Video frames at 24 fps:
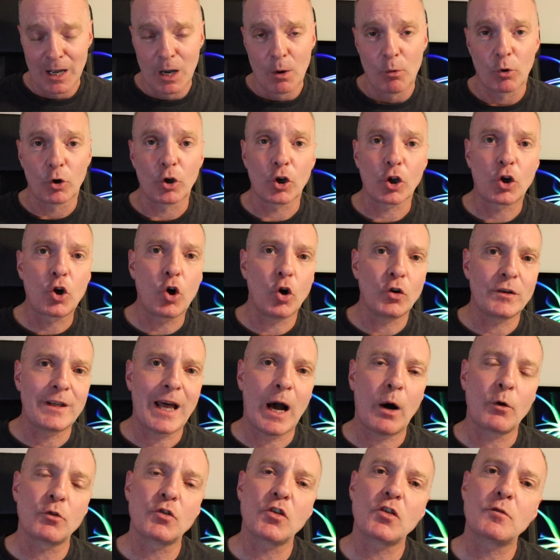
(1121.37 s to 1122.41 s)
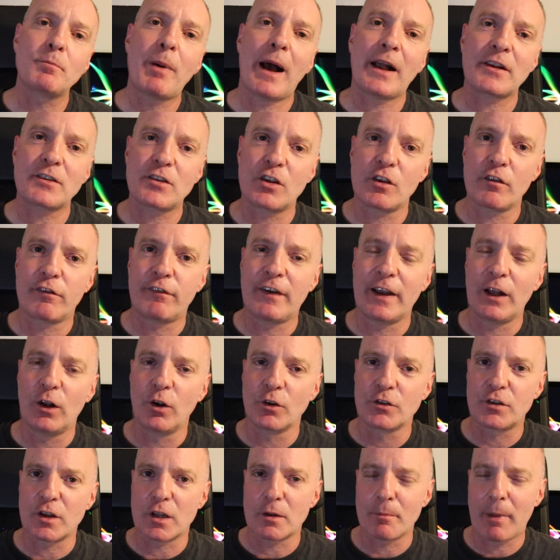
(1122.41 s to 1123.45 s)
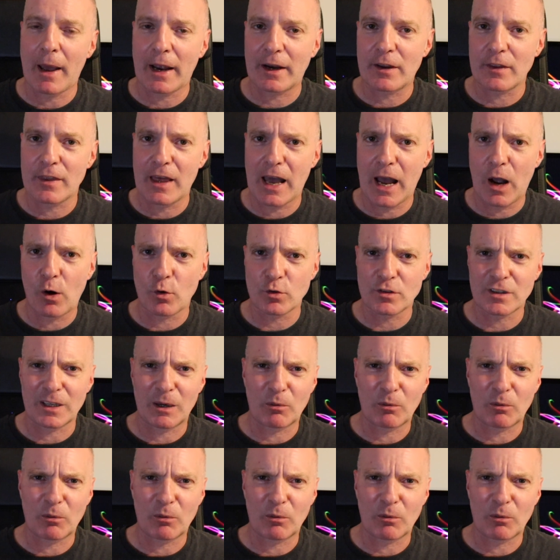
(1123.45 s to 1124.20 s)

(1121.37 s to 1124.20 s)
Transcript: We're going to cut now just back to the fields at the back of the house,